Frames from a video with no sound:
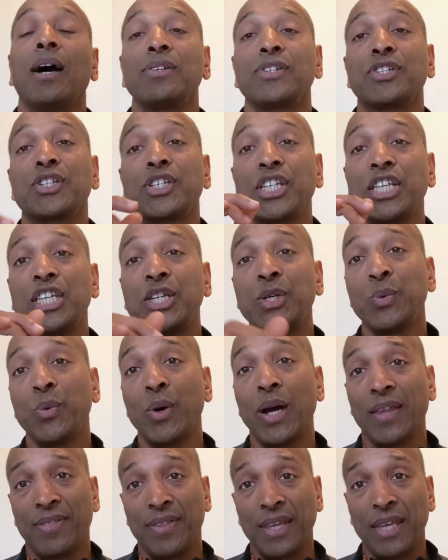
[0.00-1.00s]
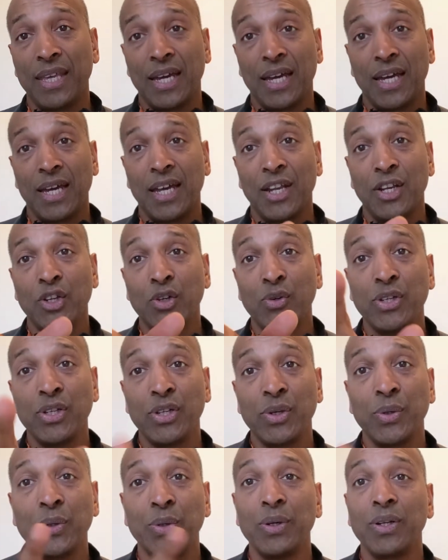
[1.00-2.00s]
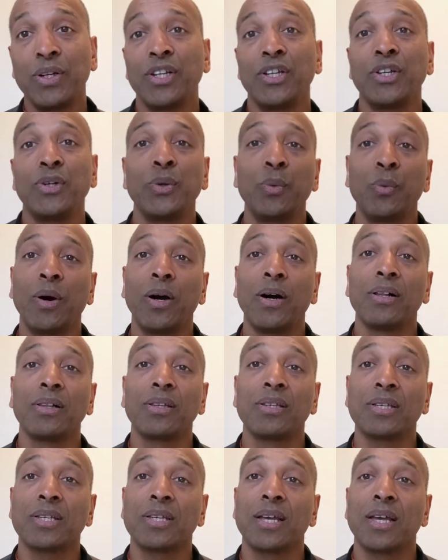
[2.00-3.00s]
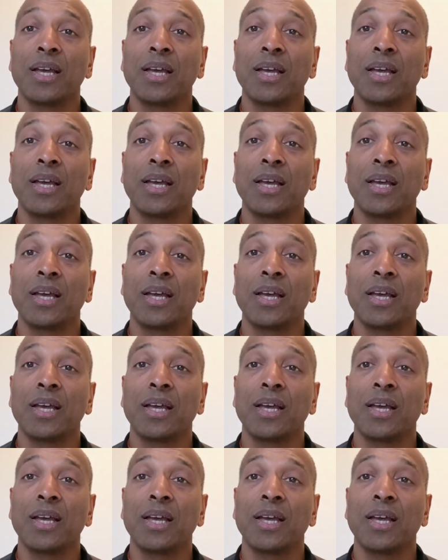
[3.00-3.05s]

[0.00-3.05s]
See you at the new you, new world